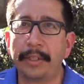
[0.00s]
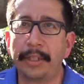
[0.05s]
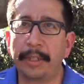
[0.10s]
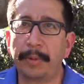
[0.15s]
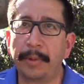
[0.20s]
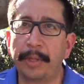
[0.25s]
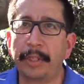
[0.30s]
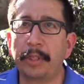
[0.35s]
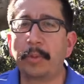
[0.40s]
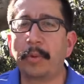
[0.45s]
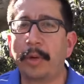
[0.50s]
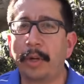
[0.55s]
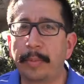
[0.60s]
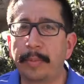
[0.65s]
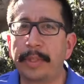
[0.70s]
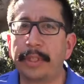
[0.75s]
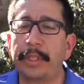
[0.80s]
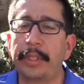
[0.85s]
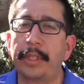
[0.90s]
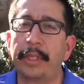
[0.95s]
She went to work,
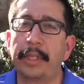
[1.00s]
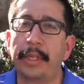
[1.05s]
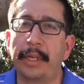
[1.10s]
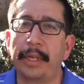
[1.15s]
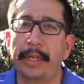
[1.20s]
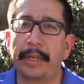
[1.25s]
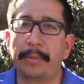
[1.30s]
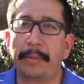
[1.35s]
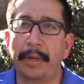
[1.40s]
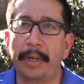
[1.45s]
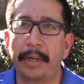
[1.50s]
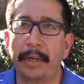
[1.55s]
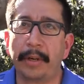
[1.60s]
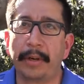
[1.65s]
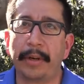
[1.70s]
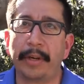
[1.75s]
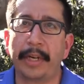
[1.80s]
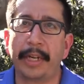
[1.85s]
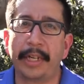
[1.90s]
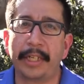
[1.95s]
but I wanted
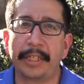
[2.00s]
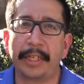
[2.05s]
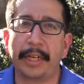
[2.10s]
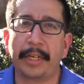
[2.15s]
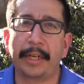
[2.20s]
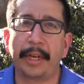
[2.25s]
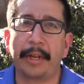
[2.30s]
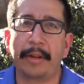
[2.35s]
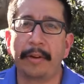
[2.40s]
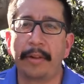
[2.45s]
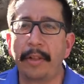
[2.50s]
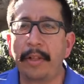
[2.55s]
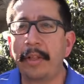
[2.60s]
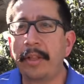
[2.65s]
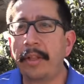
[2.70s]
her to get checked out.